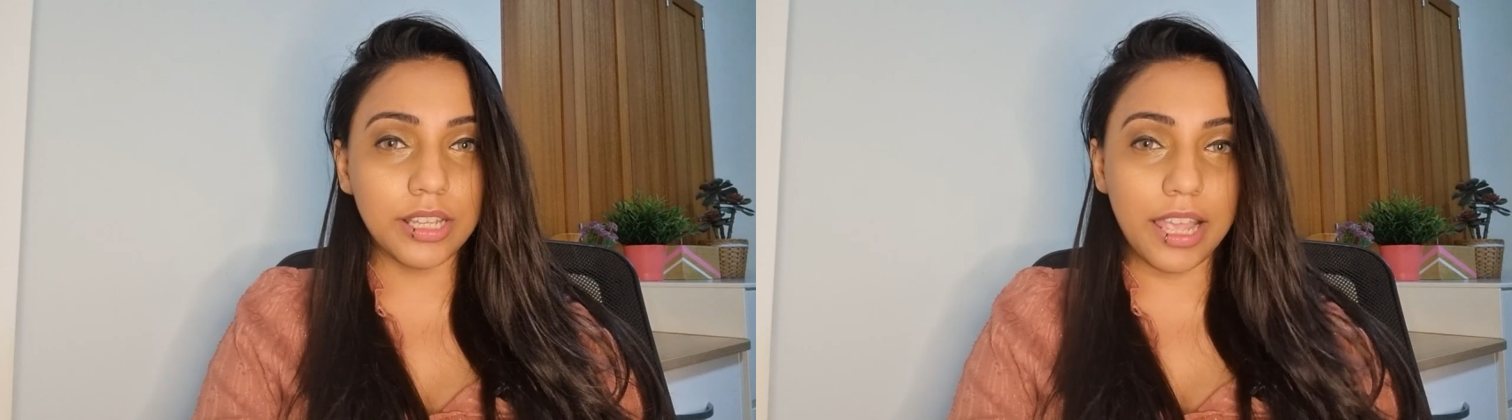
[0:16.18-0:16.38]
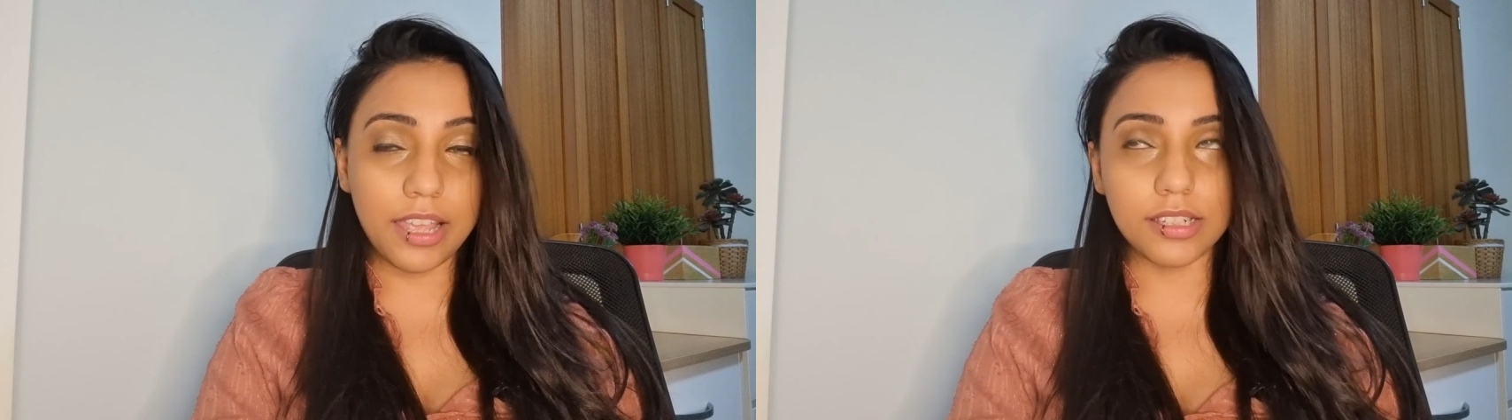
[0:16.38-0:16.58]

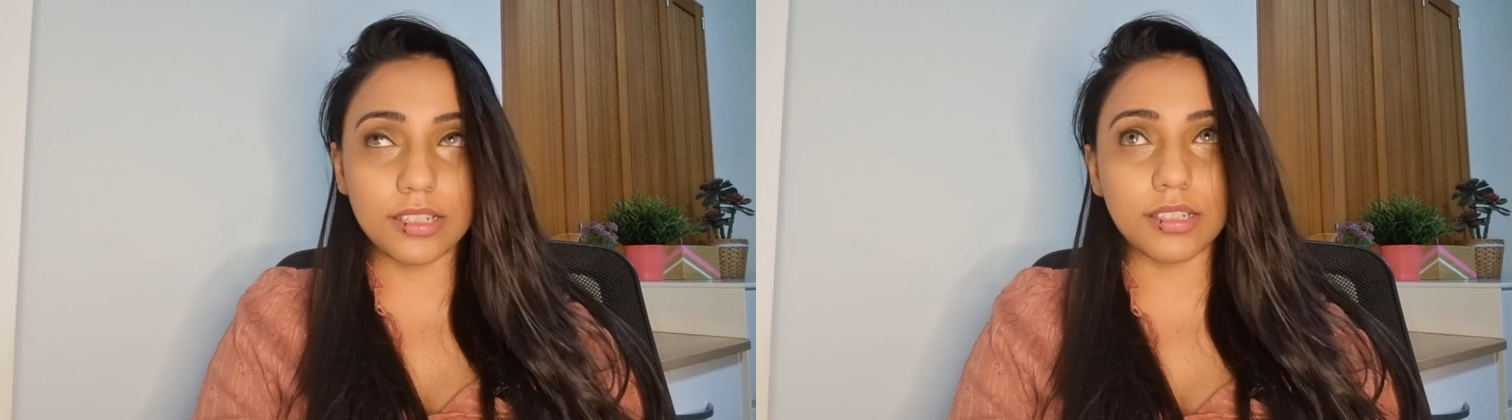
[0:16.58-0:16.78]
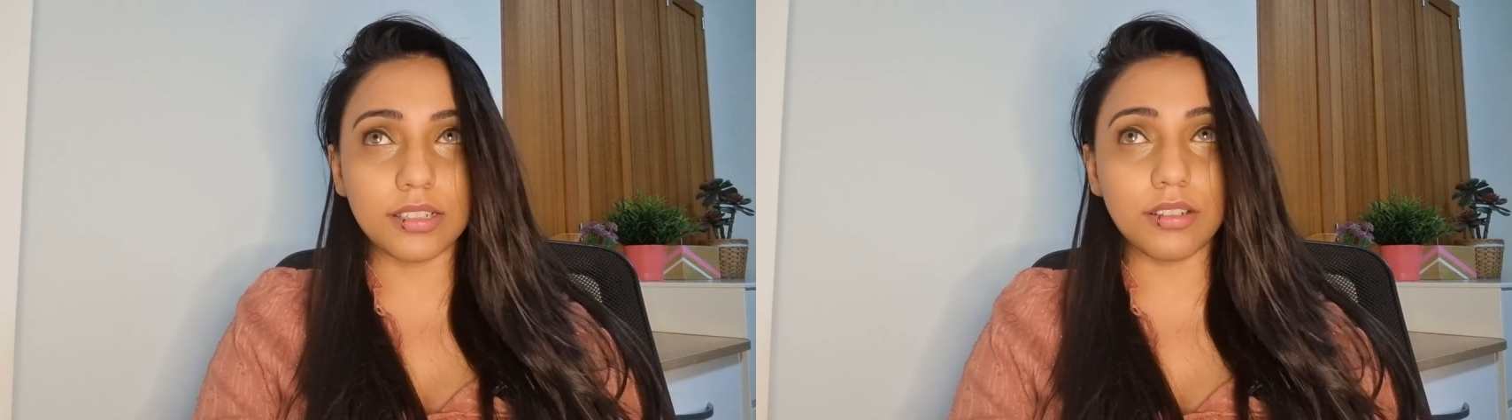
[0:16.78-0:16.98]

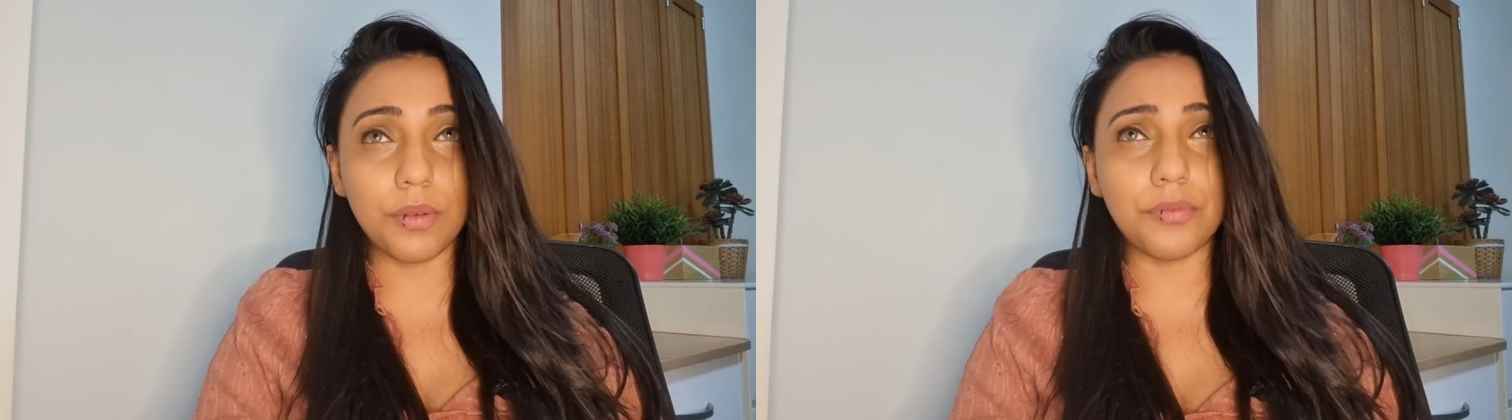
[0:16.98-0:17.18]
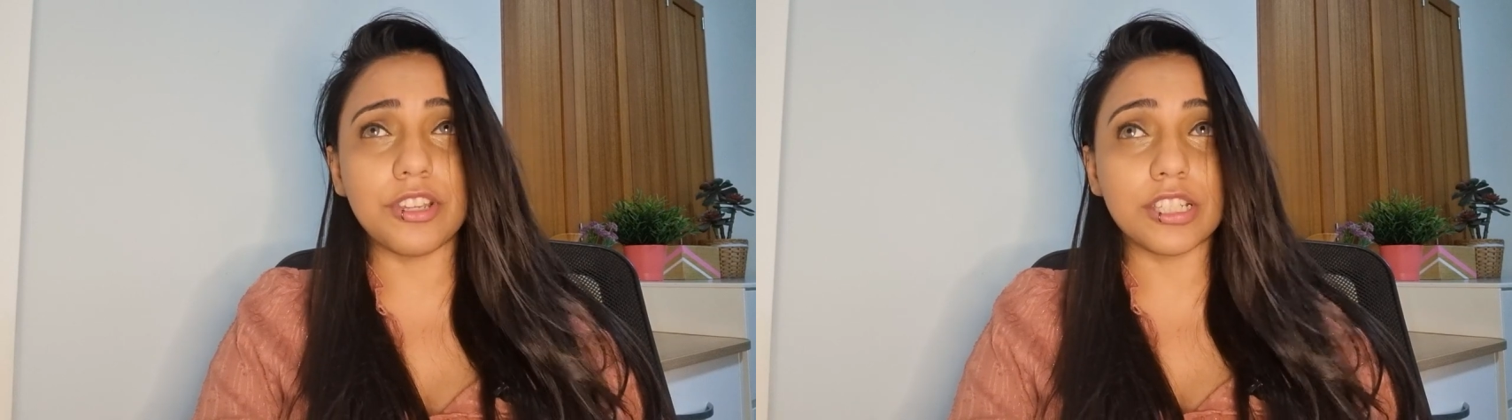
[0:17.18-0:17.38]
And
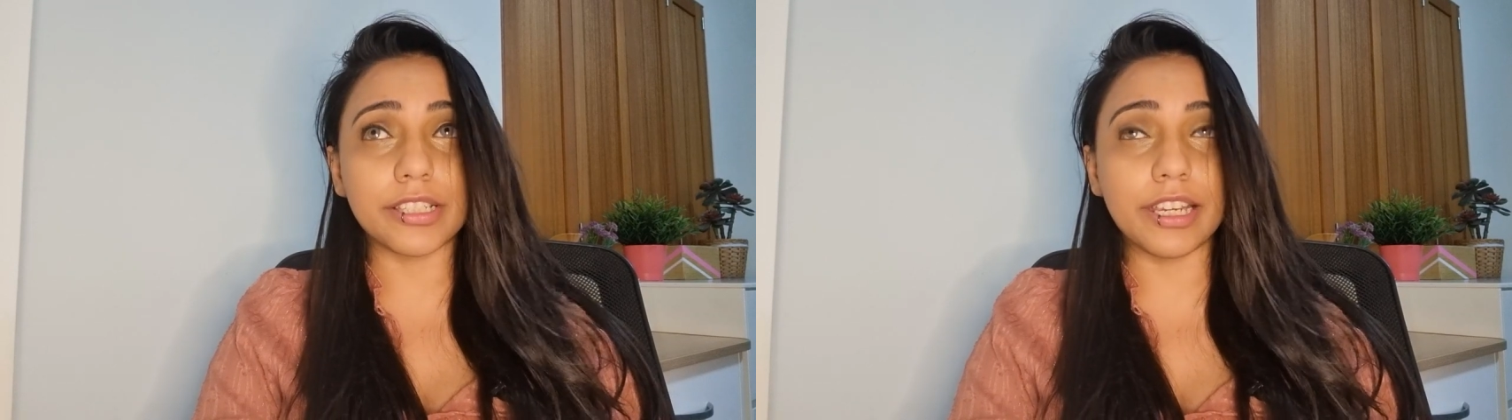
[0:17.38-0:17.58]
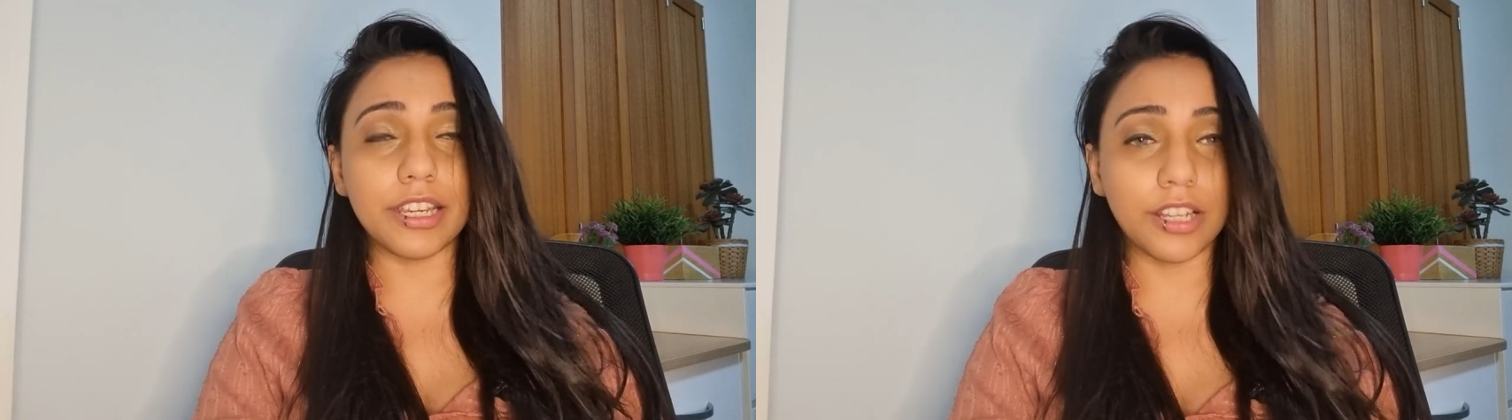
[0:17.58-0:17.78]
obviously,